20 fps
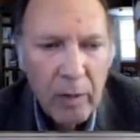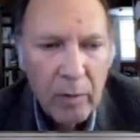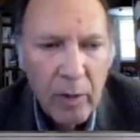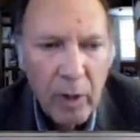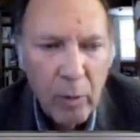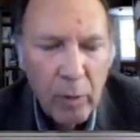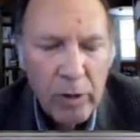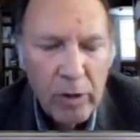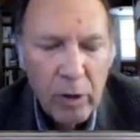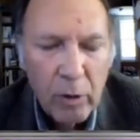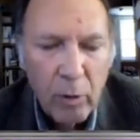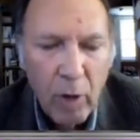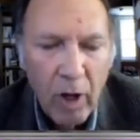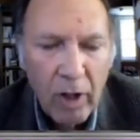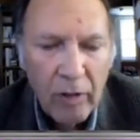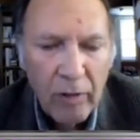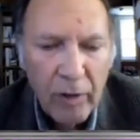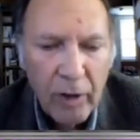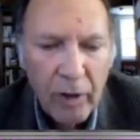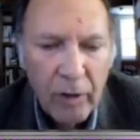they
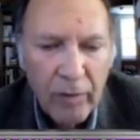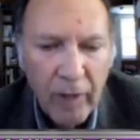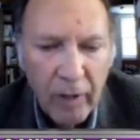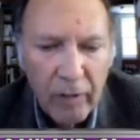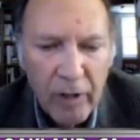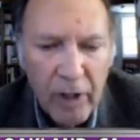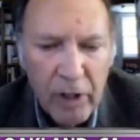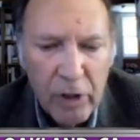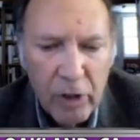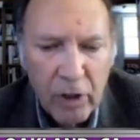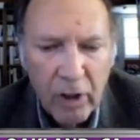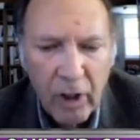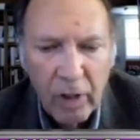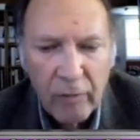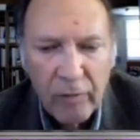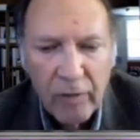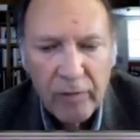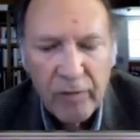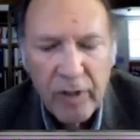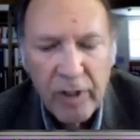went to the Rockefeller
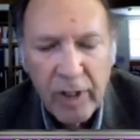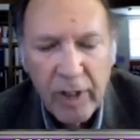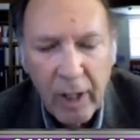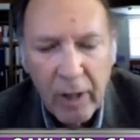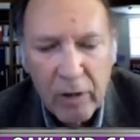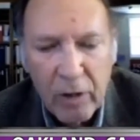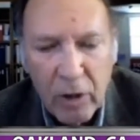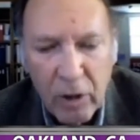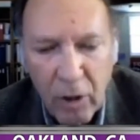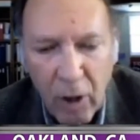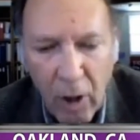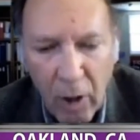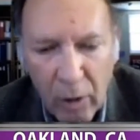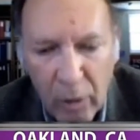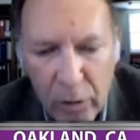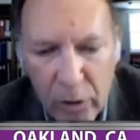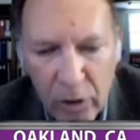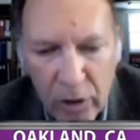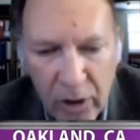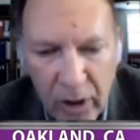Foundation and got $50,000
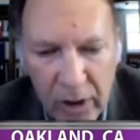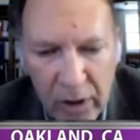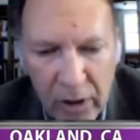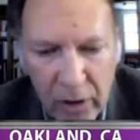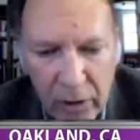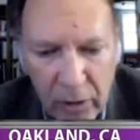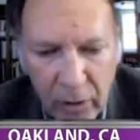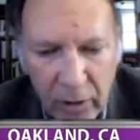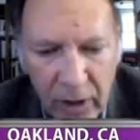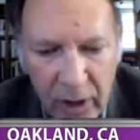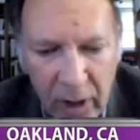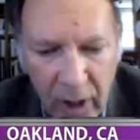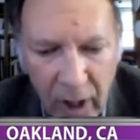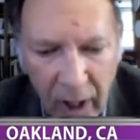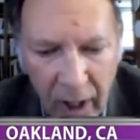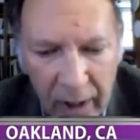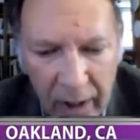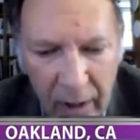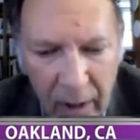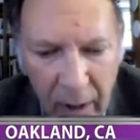in
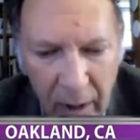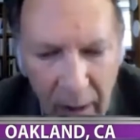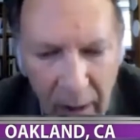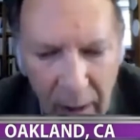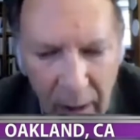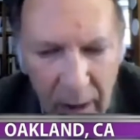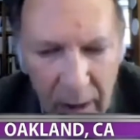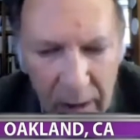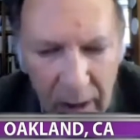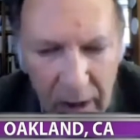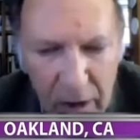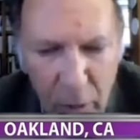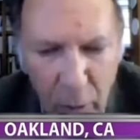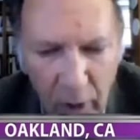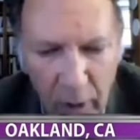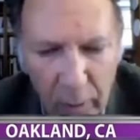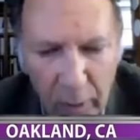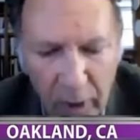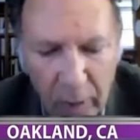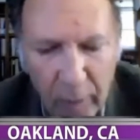1939.
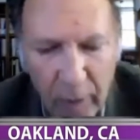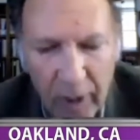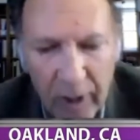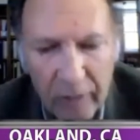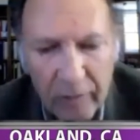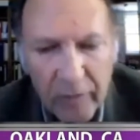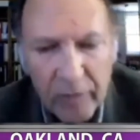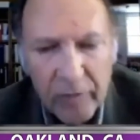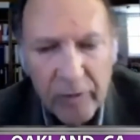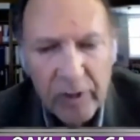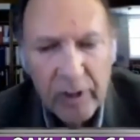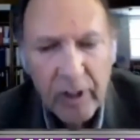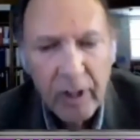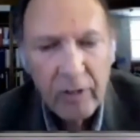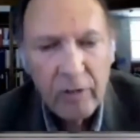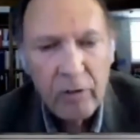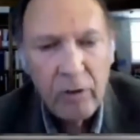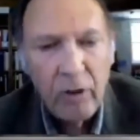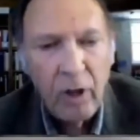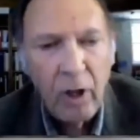That's quite a bit of money,
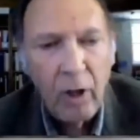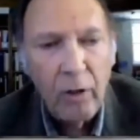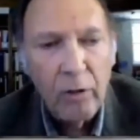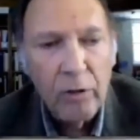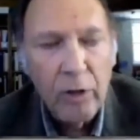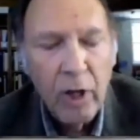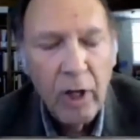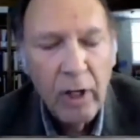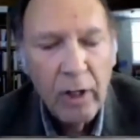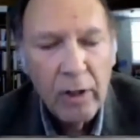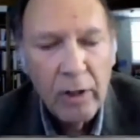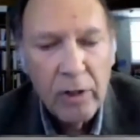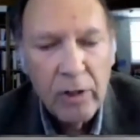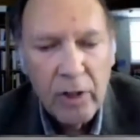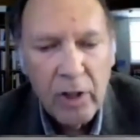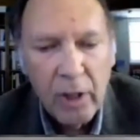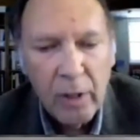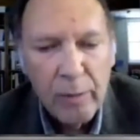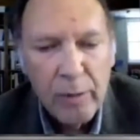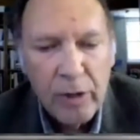$50,000,
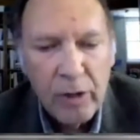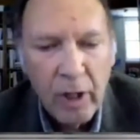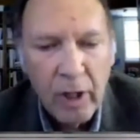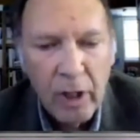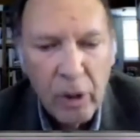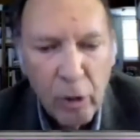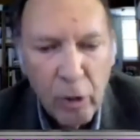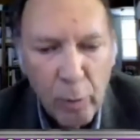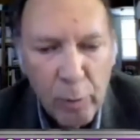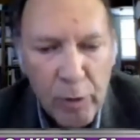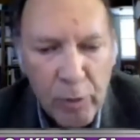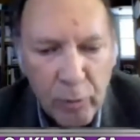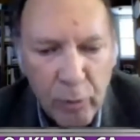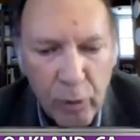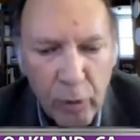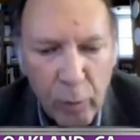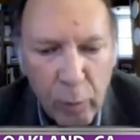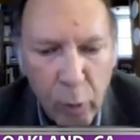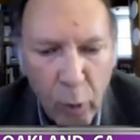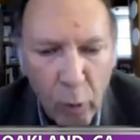to set up study
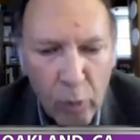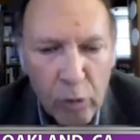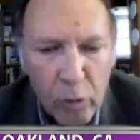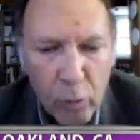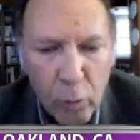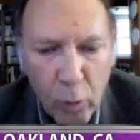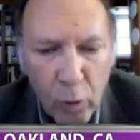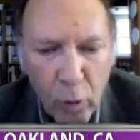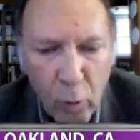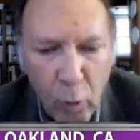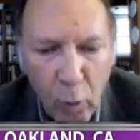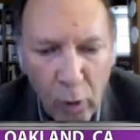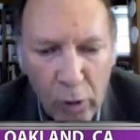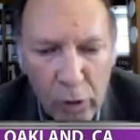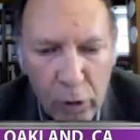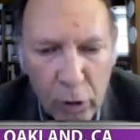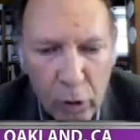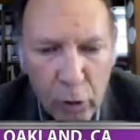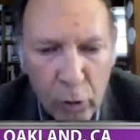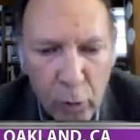groups for the
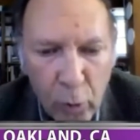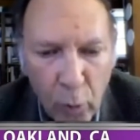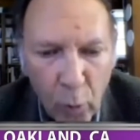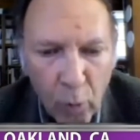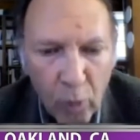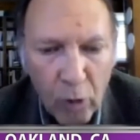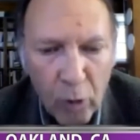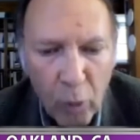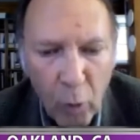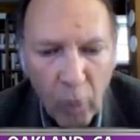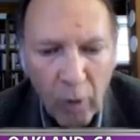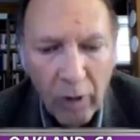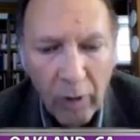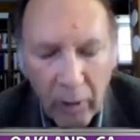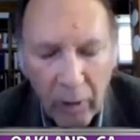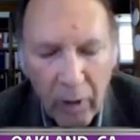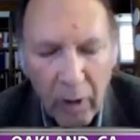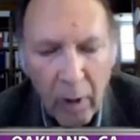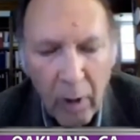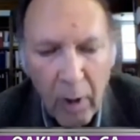post-World War II world
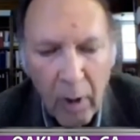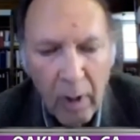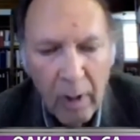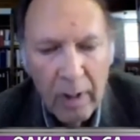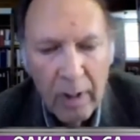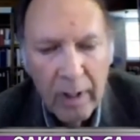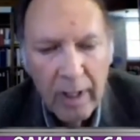order.